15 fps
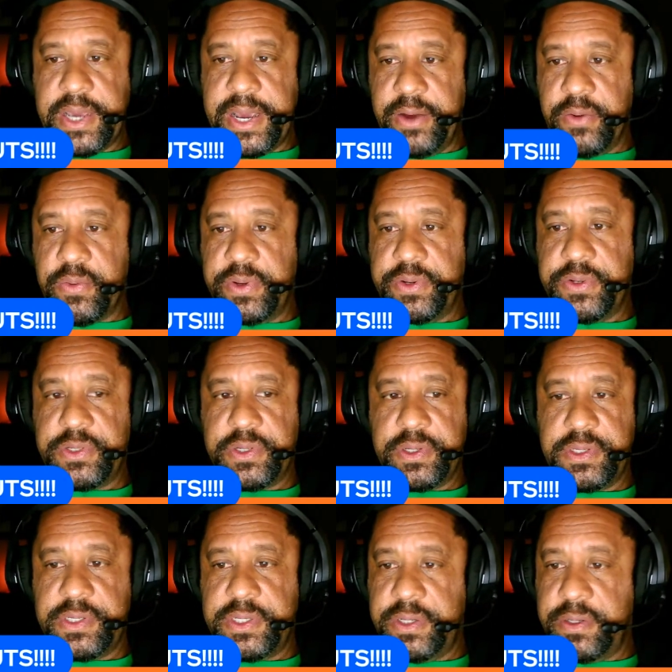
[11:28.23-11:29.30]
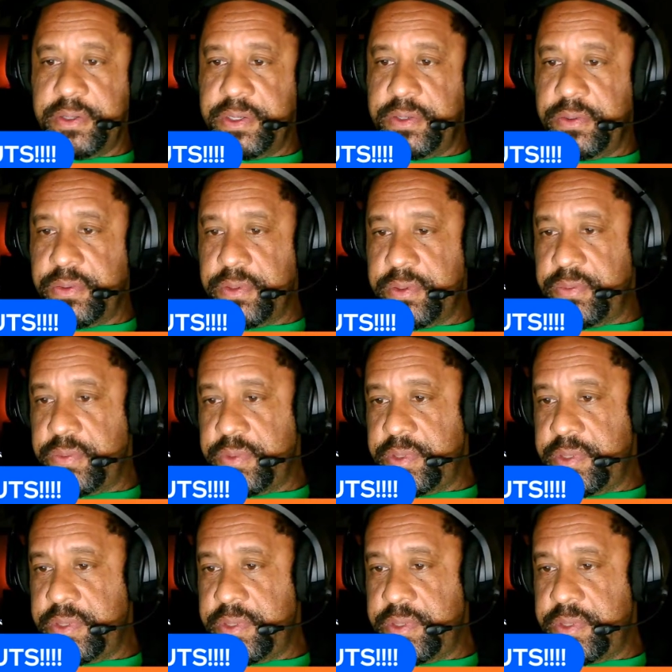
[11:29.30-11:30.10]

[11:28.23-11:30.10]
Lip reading: Outrunners on sale, he ordered one